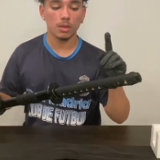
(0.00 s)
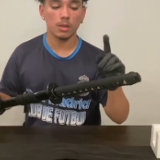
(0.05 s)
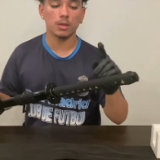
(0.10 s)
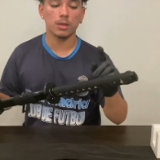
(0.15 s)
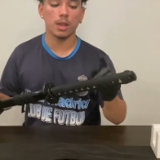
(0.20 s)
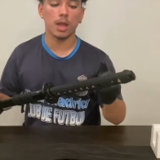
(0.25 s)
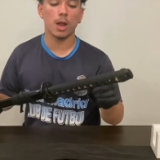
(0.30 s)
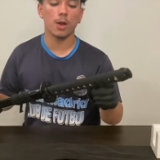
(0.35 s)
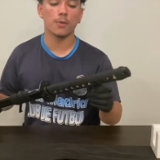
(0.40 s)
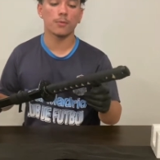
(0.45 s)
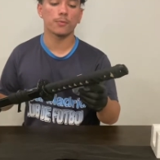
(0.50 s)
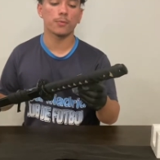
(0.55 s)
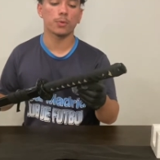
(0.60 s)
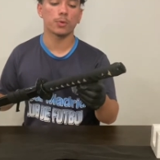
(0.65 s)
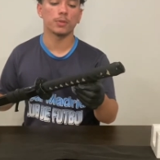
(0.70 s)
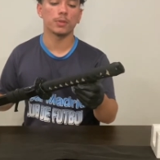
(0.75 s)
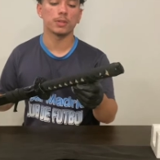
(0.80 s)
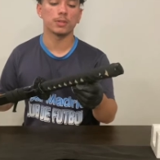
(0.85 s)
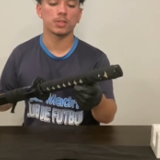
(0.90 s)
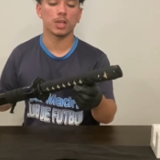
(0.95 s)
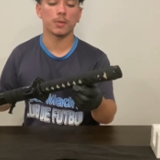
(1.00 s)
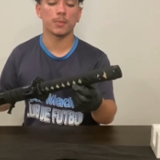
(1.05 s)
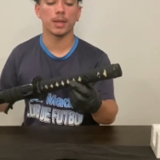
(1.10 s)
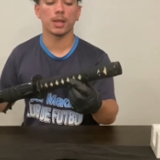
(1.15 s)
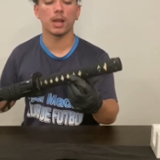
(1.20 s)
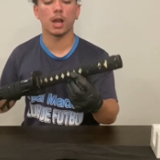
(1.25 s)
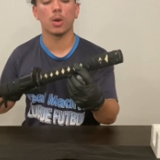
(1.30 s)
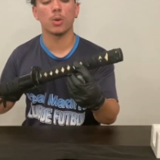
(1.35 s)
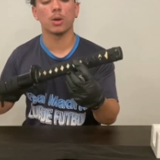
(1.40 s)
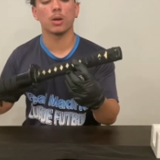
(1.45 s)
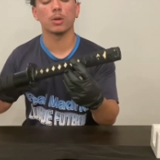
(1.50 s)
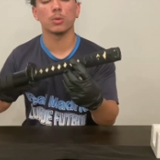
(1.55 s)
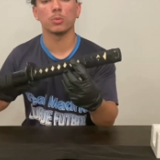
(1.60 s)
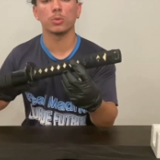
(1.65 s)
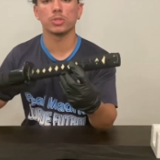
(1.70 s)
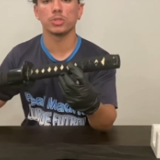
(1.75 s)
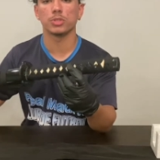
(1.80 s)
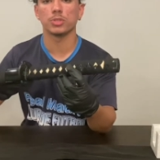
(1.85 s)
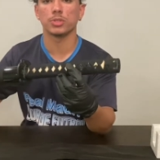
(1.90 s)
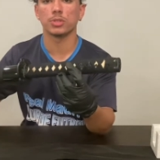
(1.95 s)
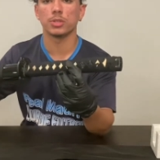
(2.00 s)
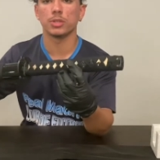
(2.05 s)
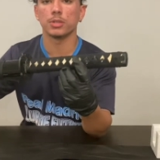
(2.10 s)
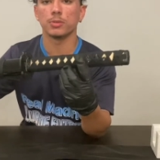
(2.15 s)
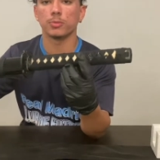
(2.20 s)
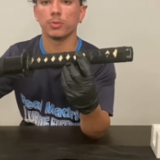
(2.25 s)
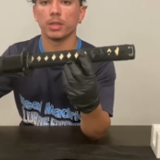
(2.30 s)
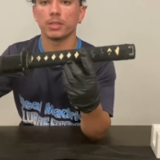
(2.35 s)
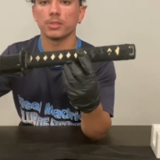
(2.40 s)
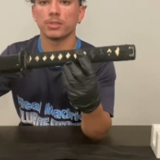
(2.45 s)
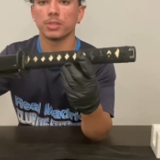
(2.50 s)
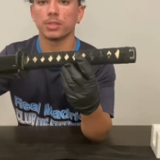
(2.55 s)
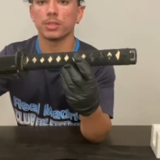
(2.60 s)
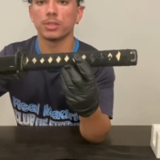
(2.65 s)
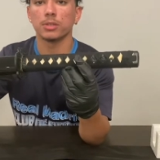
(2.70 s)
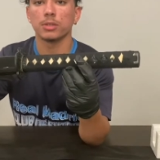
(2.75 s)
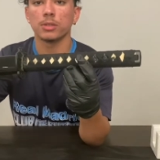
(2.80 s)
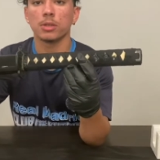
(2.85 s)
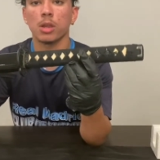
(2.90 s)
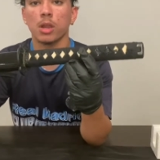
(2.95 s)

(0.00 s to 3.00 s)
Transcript: Now for the samegawa, which is the ray skin,